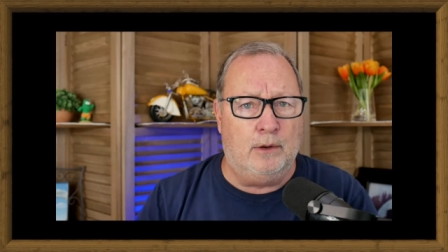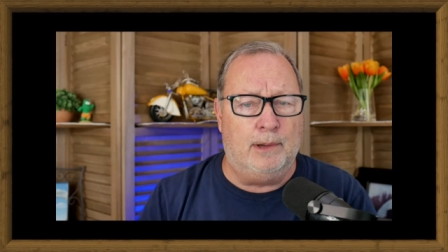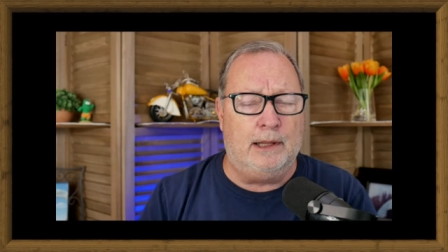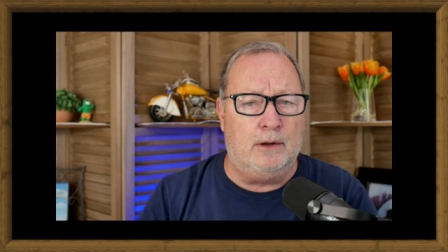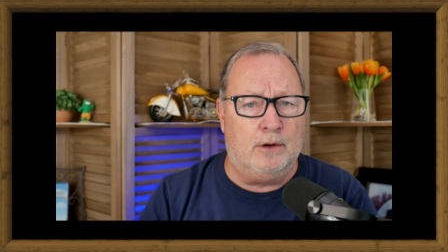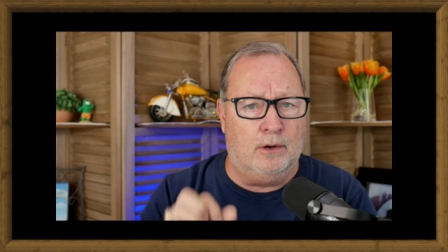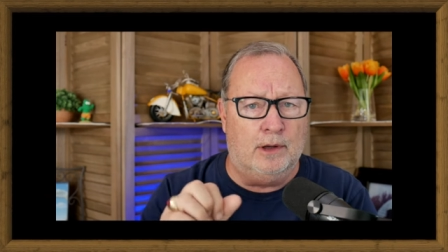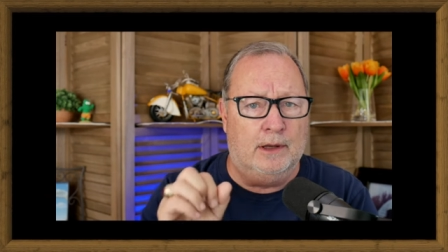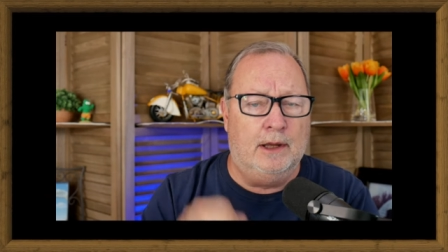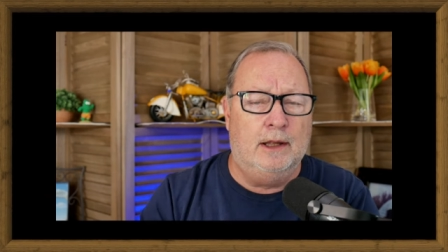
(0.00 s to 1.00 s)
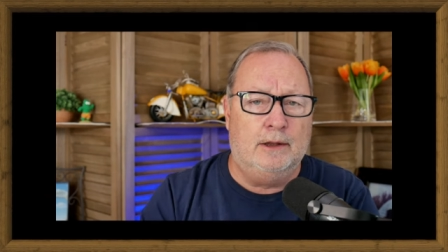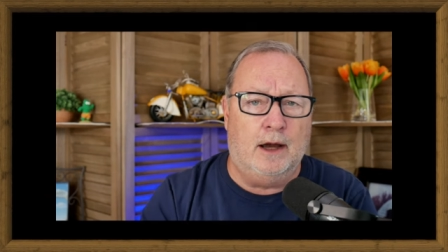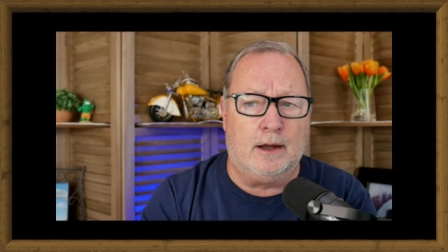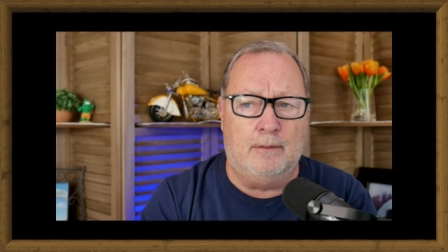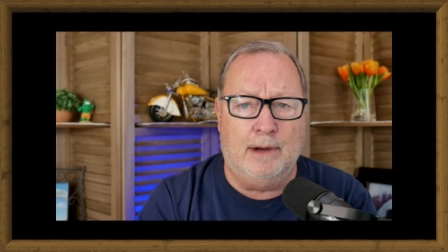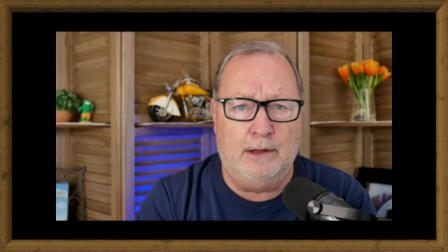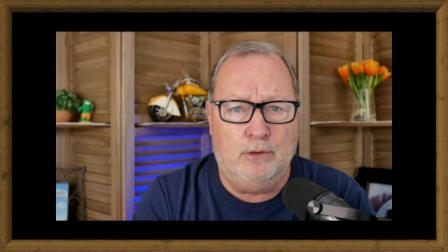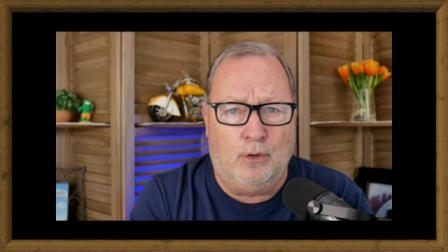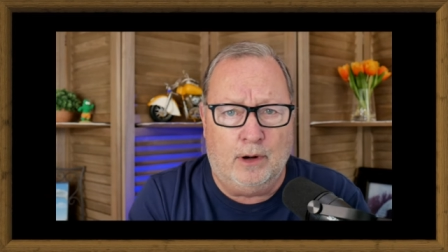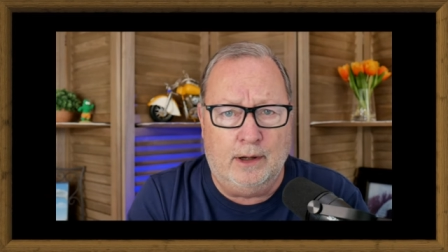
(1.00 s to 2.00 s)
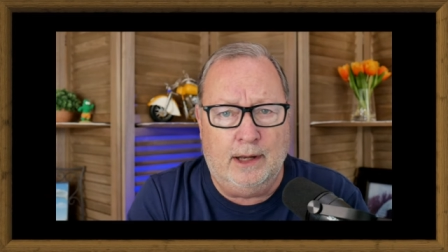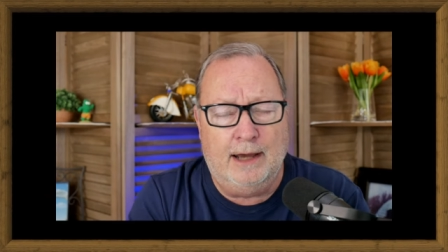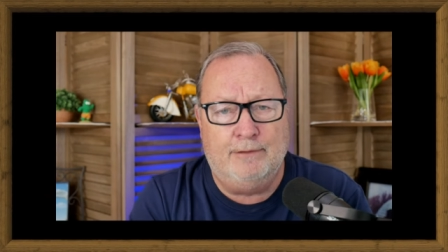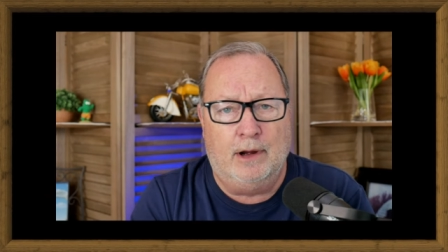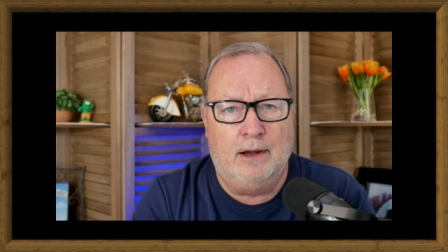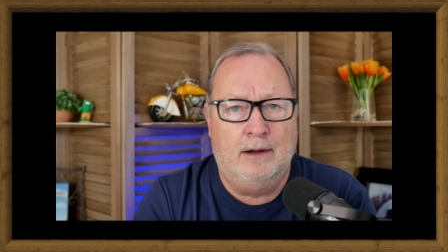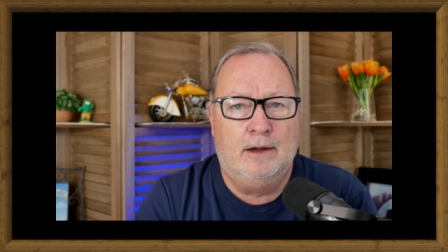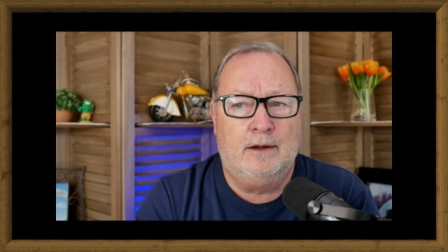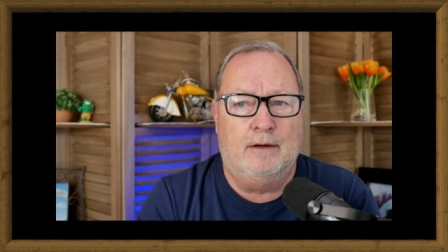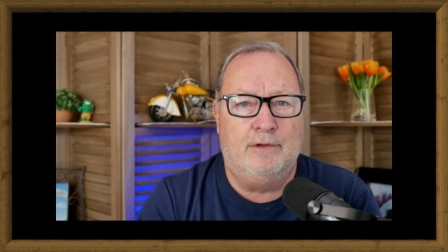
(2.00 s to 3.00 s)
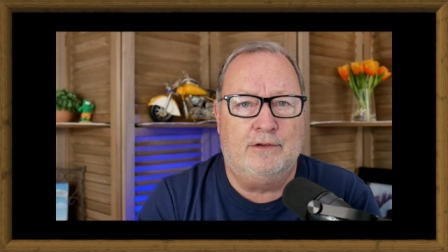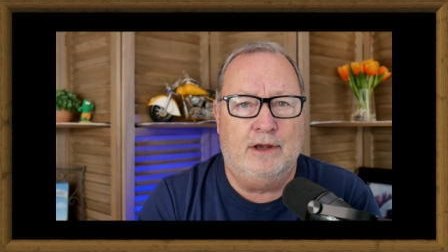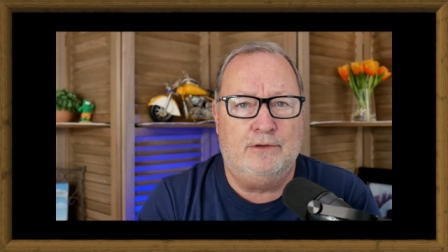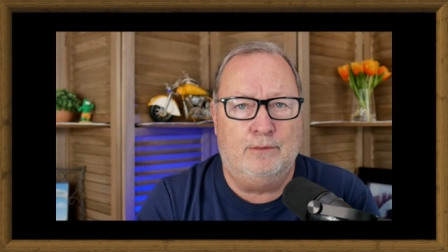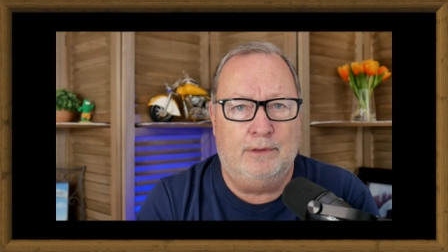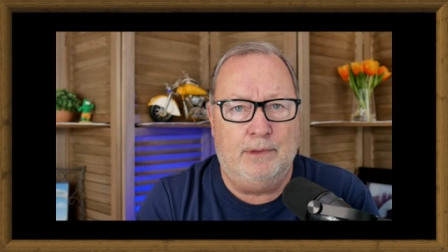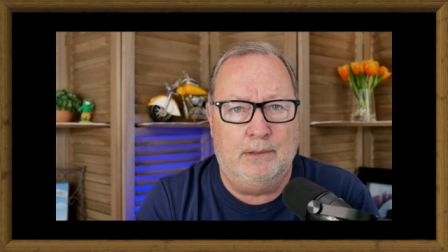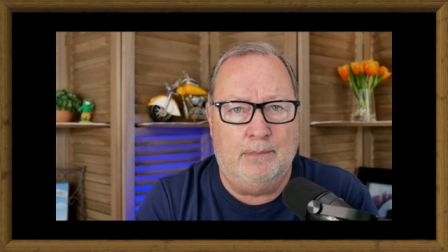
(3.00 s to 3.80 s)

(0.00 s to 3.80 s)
Nobody can go and knock on my door and have a conversation with me